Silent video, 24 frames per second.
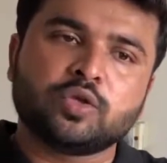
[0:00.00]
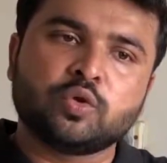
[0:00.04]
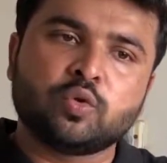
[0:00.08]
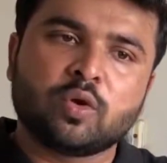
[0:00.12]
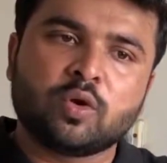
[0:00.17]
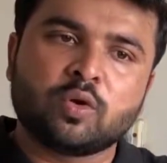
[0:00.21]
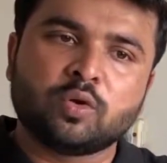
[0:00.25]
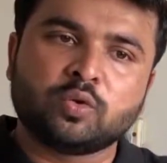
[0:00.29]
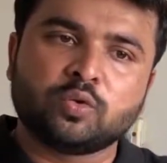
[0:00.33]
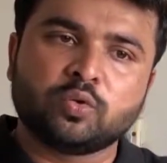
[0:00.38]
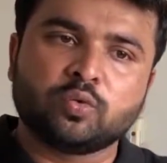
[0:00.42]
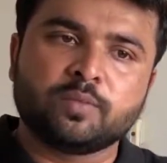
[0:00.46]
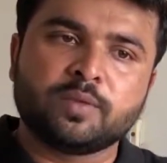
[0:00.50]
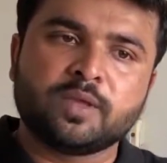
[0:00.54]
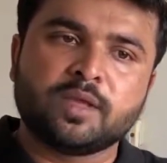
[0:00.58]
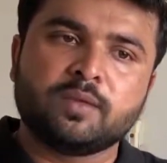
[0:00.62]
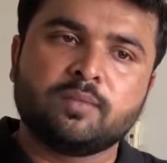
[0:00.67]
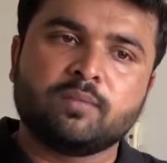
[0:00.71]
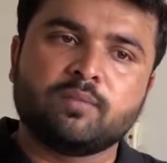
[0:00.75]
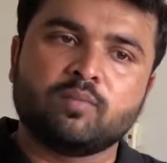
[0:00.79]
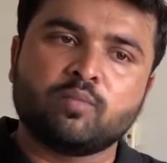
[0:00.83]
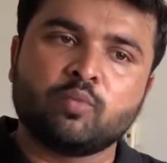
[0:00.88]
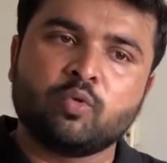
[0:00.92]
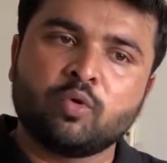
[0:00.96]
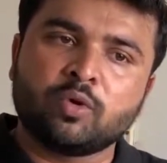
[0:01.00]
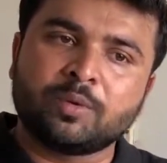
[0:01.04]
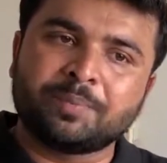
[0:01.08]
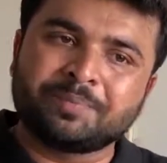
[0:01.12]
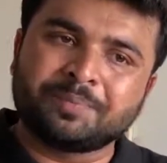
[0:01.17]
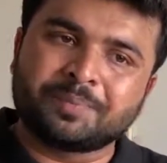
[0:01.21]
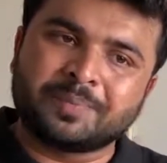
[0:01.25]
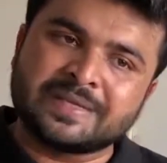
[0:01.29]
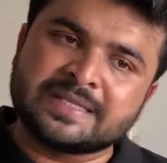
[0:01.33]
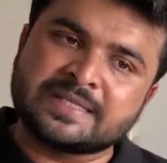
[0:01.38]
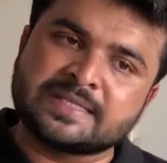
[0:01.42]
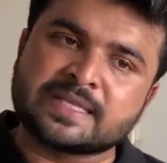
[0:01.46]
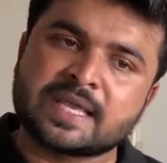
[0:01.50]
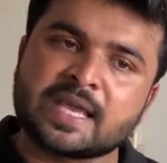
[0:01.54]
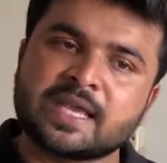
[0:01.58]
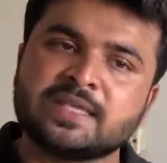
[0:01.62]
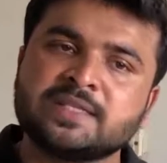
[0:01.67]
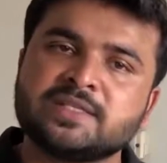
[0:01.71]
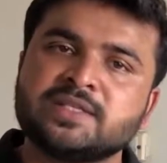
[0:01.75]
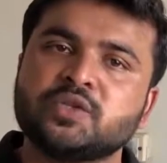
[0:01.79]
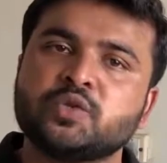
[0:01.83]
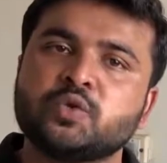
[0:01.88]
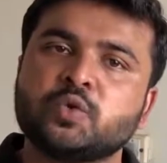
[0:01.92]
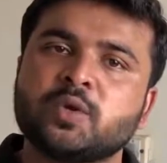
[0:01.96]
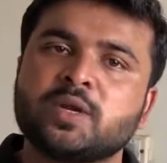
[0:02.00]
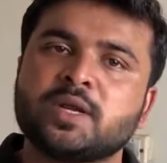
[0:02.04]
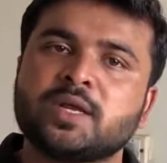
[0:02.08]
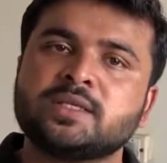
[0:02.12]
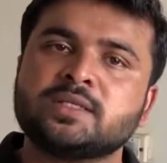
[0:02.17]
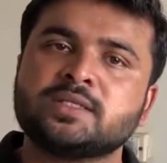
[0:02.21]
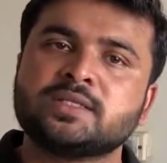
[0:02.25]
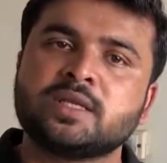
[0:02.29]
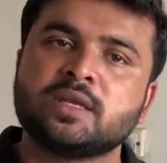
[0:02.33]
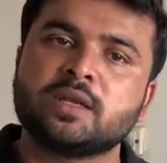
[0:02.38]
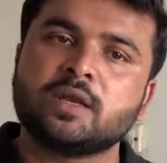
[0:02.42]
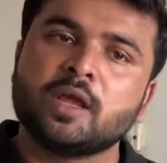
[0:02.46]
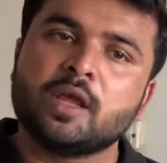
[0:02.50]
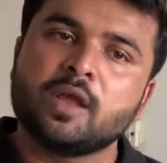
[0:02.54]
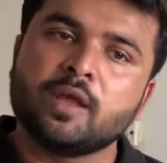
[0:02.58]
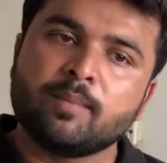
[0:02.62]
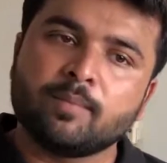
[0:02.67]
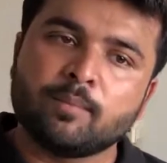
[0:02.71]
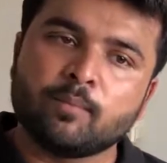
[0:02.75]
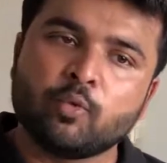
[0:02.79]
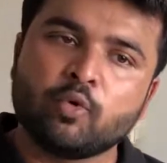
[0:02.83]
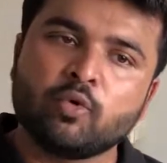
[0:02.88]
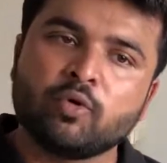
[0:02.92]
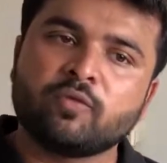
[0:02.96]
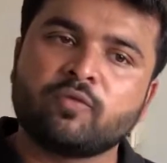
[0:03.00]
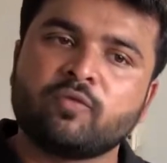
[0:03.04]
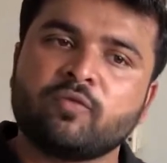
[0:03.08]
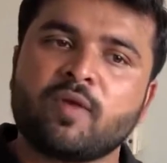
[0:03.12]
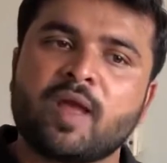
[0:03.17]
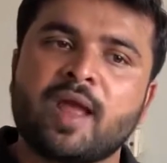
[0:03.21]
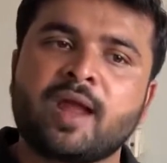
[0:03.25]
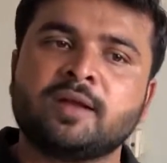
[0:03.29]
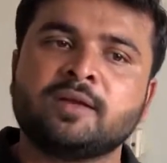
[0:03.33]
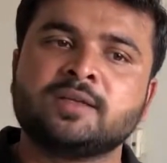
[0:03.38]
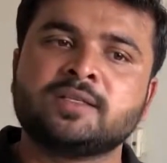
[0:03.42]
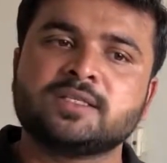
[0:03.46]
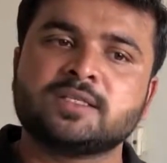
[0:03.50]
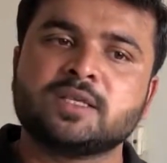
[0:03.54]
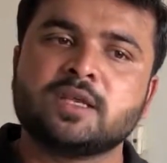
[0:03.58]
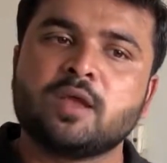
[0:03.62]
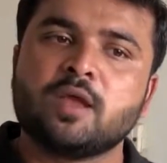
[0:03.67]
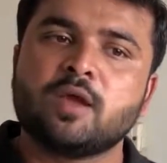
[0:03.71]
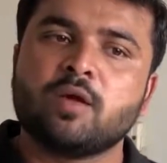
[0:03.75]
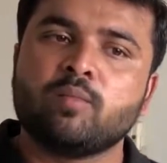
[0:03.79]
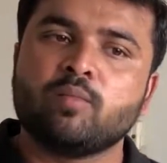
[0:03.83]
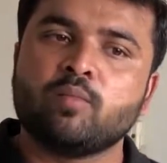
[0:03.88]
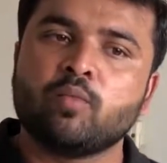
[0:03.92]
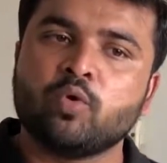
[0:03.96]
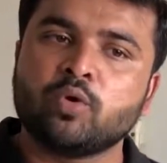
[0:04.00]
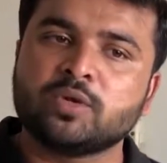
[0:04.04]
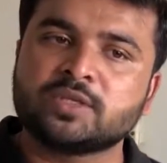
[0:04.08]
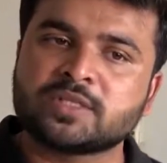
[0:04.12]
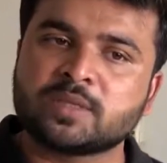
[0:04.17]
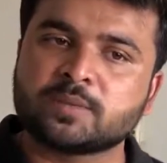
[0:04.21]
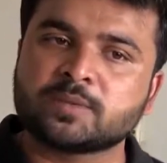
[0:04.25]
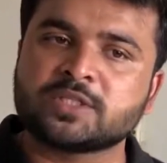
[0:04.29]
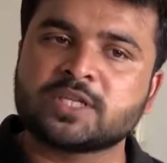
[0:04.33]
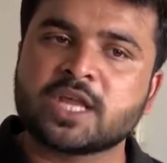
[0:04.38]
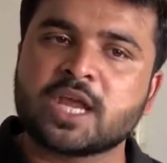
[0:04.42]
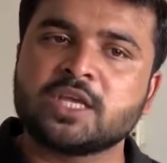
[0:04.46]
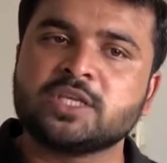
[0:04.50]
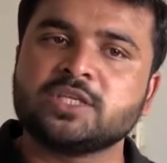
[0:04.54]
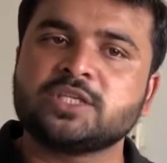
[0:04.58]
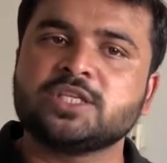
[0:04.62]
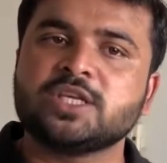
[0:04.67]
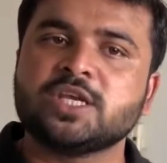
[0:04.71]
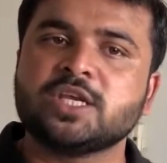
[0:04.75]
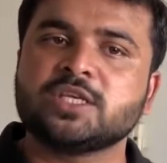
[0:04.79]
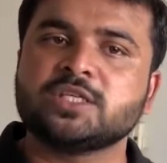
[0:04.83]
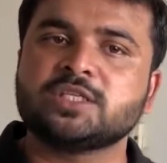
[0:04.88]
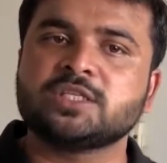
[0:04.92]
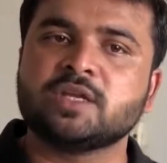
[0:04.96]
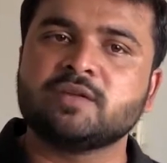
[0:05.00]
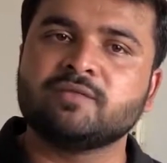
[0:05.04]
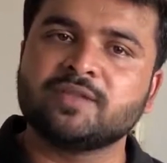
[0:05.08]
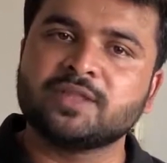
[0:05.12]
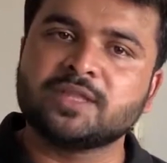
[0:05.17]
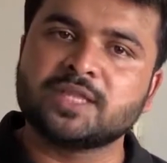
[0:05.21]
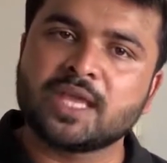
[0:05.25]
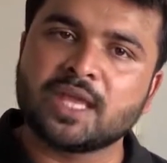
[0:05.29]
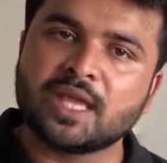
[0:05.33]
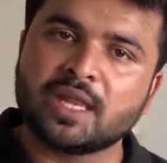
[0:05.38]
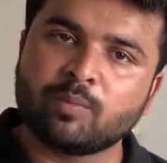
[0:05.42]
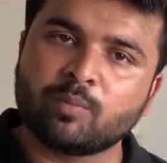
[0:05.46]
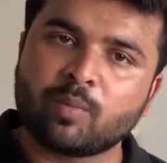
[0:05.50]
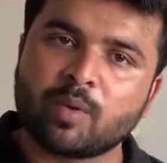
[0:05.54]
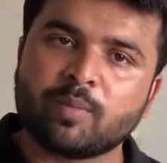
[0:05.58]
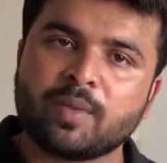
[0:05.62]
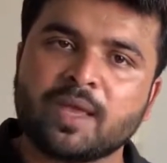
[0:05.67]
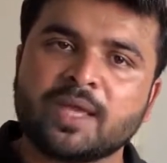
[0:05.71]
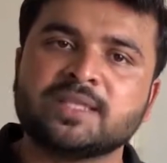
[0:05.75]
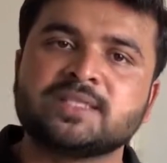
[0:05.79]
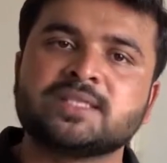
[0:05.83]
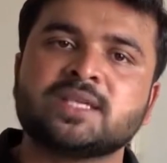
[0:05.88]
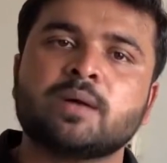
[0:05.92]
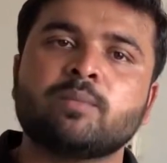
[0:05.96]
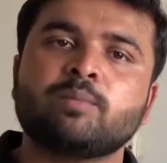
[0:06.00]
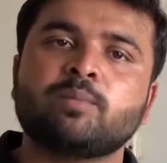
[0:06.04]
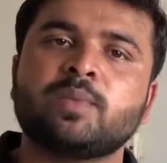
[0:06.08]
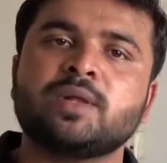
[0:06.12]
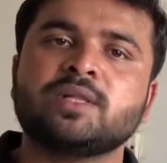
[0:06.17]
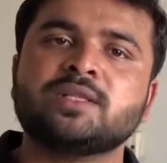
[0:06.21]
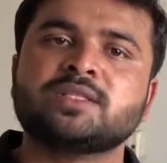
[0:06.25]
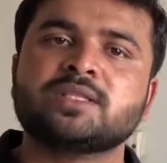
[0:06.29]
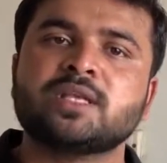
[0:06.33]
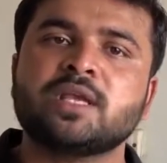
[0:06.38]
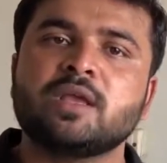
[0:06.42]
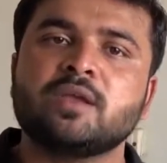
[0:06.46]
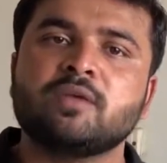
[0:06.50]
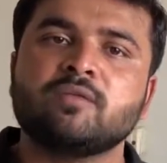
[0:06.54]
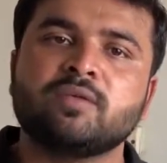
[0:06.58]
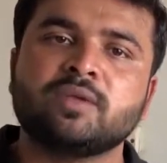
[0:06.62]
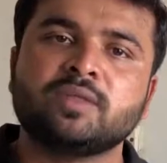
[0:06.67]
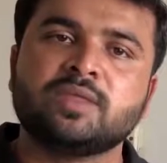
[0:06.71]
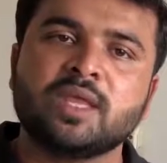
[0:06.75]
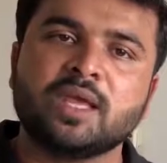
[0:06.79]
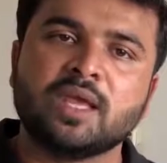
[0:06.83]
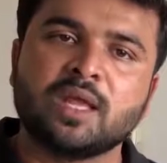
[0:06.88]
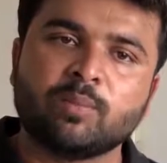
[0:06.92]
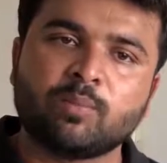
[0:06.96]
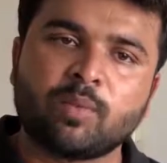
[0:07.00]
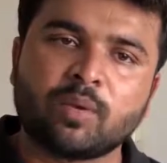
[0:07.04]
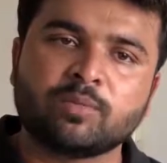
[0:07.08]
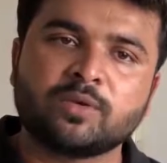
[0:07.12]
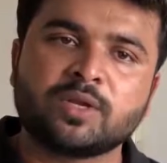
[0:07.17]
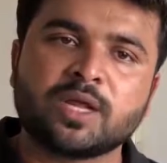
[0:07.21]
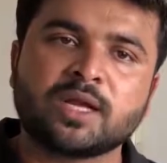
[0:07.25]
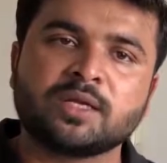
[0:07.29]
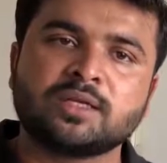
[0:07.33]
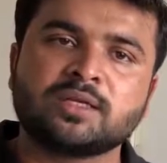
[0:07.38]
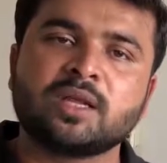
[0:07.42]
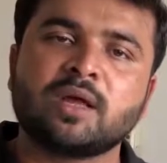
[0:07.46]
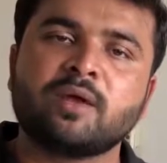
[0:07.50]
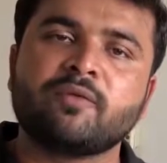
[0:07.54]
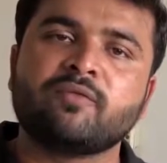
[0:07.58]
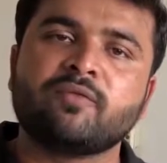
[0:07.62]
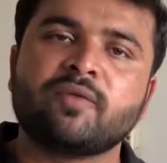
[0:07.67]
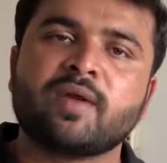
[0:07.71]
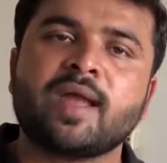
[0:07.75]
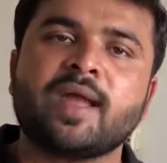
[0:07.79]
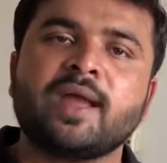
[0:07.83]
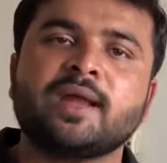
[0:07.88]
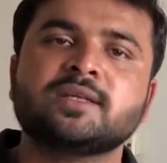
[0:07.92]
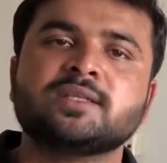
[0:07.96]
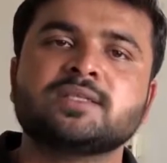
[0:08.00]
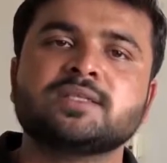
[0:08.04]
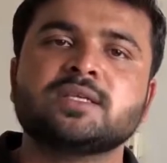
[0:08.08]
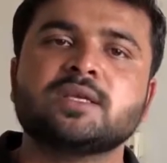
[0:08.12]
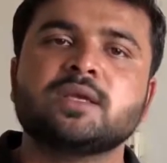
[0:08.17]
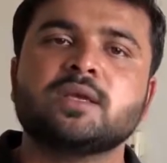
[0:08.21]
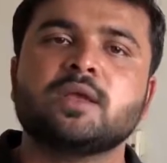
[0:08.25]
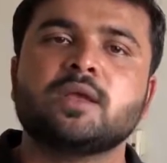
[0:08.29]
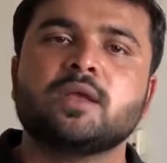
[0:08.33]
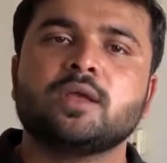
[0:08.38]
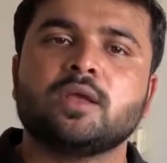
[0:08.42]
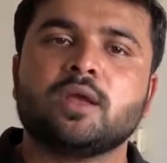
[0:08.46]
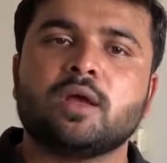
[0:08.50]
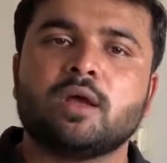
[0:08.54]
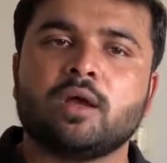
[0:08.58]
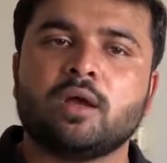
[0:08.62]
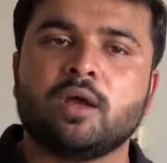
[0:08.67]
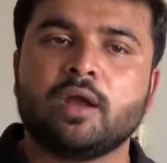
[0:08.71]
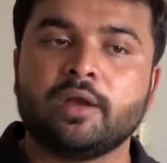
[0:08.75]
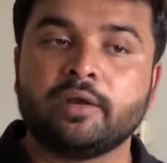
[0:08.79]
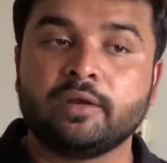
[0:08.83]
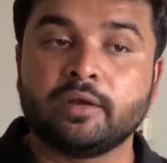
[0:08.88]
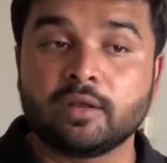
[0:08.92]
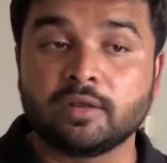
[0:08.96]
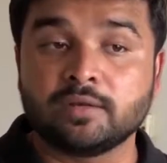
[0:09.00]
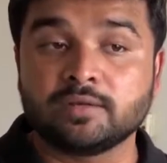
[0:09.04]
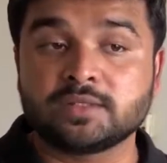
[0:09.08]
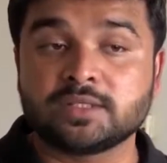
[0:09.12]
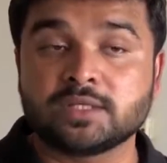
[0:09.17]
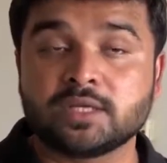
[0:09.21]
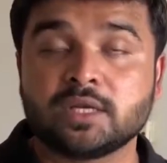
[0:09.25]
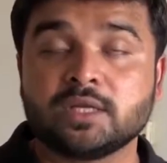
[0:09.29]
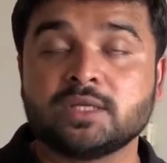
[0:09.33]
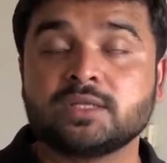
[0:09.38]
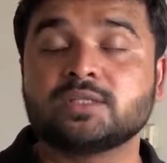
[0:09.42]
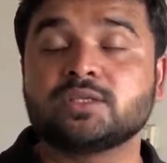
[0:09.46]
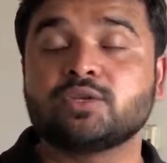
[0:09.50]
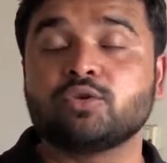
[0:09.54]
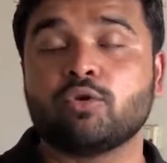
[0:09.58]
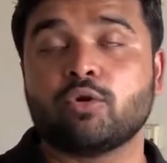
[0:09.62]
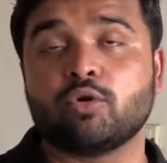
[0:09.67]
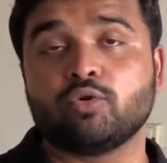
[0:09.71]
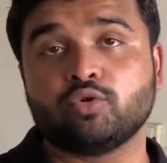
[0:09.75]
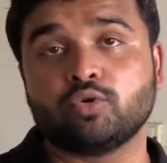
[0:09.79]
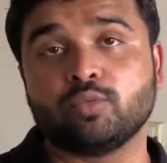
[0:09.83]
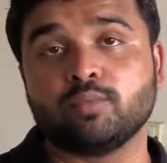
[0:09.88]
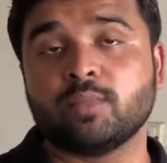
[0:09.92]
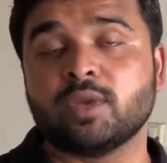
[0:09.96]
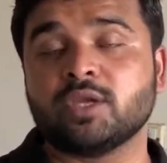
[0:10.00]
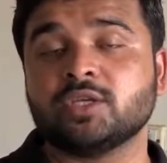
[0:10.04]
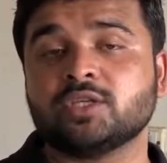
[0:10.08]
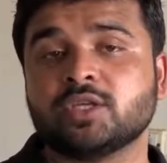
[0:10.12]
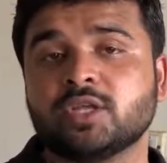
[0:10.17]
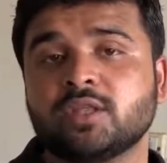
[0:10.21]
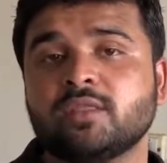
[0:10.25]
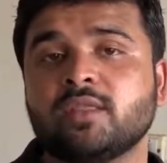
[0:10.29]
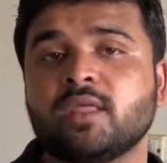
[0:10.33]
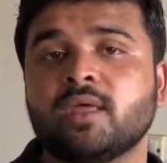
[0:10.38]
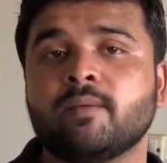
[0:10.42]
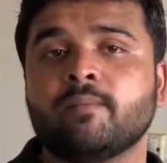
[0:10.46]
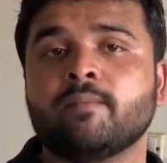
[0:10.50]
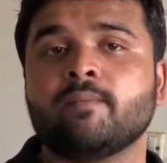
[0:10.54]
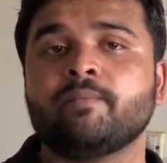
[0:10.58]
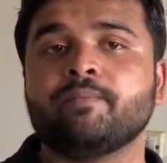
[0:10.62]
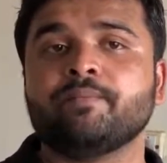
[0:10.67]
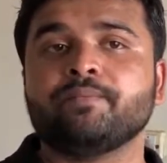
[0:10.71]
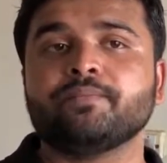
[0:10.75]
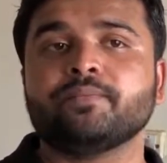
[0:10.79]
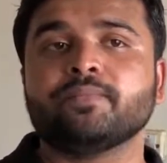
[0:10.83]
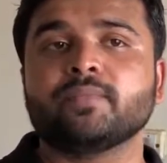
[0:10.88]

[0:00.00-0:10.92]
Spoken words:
you have to be more precise in your answer, more facts, more substantiation with the help of examples, with the help of data, facts and incidents. You have to mention them.